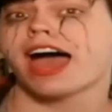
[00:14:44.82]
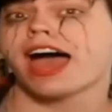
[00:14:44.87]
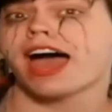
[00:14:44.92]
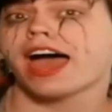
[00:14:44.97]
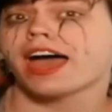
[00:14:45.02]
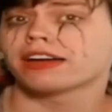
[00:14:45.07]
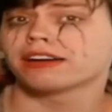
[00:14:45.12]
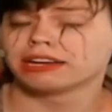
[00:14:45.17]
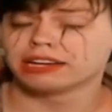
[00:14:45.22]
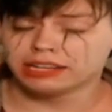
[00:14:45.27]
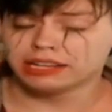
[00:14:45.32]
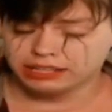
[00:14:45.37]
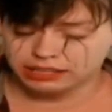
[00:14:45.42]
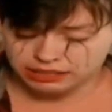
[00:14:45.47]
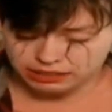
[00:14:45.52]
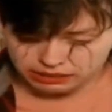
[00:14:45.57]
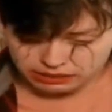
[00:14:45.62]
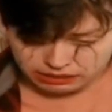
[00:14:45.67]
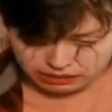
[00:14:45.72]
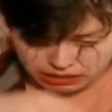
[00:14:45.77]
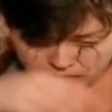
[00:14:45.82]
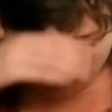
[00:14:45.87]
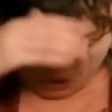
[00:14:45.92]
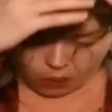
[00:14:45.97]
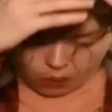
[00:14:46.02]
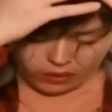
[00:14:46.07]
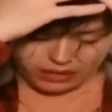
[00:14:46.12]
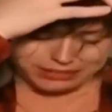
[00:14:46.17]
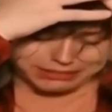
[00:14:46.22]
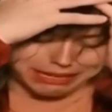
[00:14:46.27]
with the writing the names on your
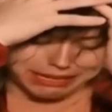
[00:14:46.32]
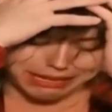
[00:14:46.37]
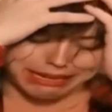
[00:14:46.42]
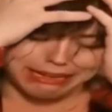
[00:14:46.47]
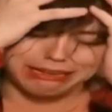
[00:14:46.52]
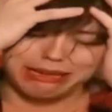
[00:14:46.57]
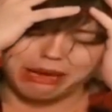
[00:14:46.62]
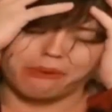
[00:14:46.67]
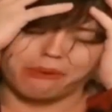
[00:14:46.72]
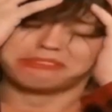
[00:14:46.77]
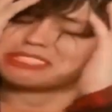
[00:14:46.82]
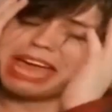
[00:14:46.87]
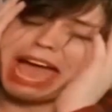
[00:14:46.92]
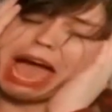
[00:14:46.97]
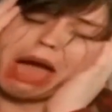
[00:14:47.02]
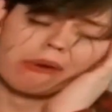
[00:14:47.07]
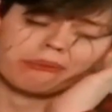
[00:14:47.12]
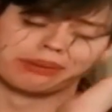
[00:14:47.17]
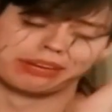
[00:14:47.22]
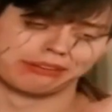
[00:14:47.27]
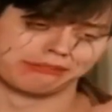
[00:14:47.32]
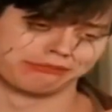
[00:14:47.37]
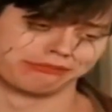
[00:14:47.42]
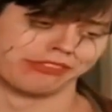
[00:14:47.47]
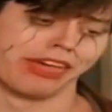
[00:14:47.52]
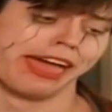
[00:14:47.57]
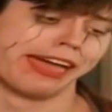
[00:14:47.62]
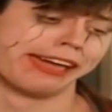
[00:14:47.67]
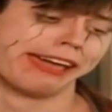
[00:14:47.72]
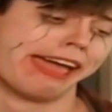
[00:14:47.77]
arms. You know, it was a cute
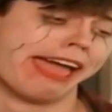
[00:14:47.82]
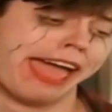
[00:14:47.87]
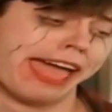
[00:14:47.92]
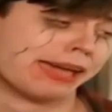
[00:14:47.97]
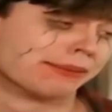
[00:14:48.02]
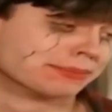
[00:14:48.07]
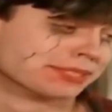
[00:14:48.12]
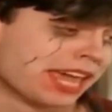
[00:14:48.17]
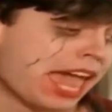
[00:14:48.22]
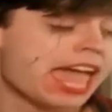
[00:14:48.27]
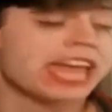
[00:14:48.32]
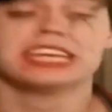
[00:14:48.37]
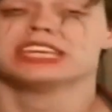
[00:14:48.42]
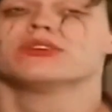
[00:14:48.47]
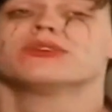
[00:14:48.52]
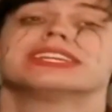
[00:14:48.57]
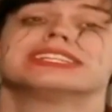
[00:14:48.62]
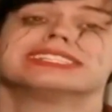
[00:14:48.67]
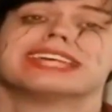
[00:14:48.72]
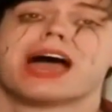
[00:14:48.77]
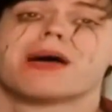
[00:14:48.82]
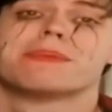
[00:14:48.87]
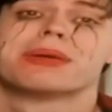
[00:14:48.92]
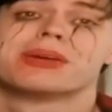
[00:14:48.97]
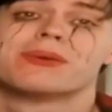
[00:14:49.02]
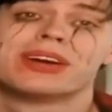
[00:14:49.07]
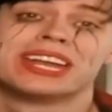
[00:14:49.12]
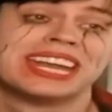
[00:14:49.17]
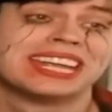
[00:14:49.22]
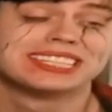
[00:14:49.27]
like foray into like,
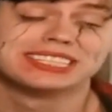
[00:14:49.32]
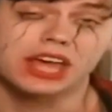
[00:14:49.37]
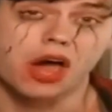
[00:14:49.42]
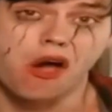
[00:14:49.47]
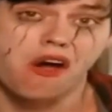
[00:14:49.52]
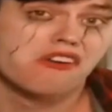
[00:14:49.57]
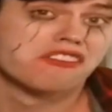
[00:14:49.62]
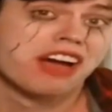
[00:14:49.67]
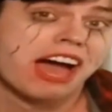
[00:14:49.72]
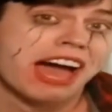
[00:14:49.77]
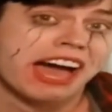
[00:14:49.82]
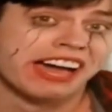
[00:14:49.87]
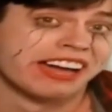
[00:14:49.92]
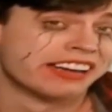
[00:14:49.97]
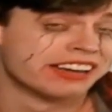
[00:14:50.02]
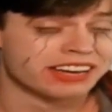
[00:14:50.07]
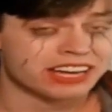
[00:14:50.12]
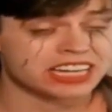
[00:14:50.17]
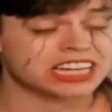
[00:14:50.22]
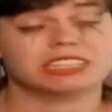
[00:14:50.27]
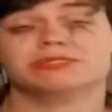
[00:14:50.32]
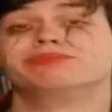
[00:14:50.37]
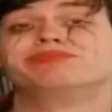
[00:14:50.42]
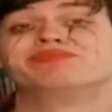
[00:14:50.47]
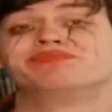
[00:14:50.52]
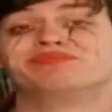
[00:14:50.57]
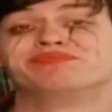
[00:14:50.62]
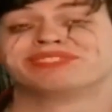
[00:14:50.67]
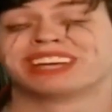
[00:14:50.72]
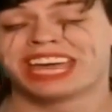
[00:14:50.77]
you
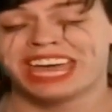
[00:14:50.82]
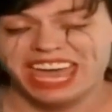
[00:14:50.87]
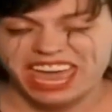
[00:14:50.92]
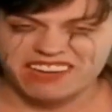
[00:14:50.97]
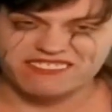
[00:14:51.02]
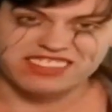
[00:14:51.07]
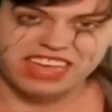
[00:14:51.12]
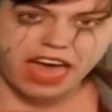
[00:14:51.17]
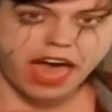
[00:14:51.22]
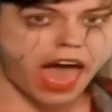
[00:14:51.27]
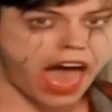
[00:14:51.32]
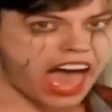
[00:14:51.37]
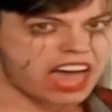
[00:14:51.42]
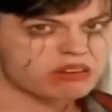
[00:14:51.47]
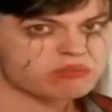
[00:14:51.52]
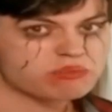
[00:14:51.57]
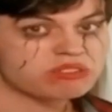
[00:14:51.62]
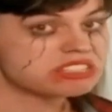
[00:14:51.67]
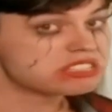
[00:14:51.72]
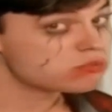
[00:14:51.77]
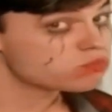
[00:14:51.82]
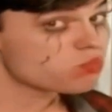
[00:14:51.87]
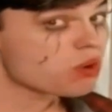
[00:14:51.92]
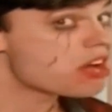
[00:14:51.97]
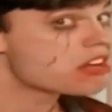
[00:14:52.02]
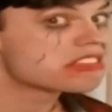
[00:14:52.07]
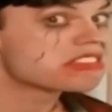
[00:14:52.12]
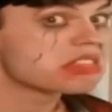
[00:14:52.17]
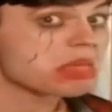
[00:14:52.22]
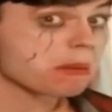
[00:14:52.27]
know, hopefully bigger
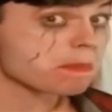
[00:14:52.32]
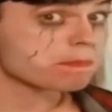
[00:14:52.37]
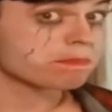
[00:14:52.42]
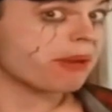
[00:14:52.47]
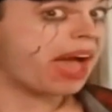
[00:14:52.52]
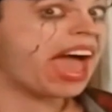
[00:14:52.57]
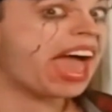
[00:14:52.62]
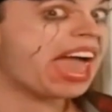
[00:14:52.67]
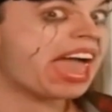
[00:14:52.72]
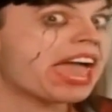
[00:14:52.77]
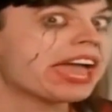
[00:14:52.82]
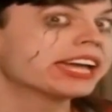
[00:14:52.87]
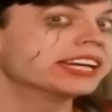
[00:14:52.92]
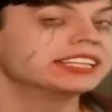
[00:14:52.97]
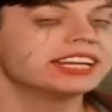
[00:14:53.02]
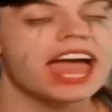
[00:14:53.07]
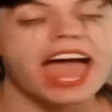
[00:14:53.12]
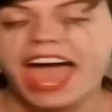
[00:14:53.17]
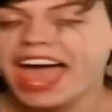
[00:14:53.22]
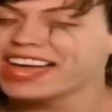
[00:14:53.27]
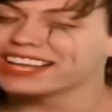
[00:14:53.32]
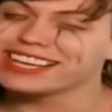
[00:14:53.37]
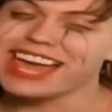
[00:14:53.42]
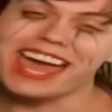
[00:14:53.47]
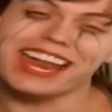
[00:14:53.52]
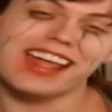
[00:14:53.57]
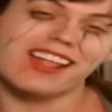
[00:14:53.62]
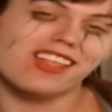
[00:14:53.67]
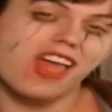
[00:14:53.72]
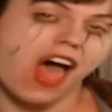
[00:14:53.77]
concepts to come.
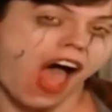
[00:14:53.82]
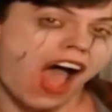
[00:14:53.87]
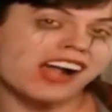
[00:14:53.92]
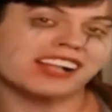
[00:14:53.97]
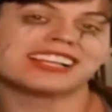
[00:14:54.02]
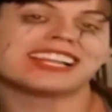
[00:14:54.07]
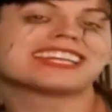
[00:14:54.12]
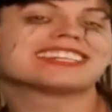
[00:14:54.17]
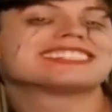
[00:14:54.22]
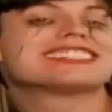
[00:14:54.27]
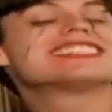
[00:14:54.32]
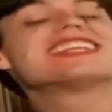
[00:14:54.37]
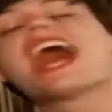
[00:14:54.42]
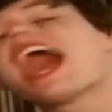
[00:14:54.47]
Overall, like I thought this was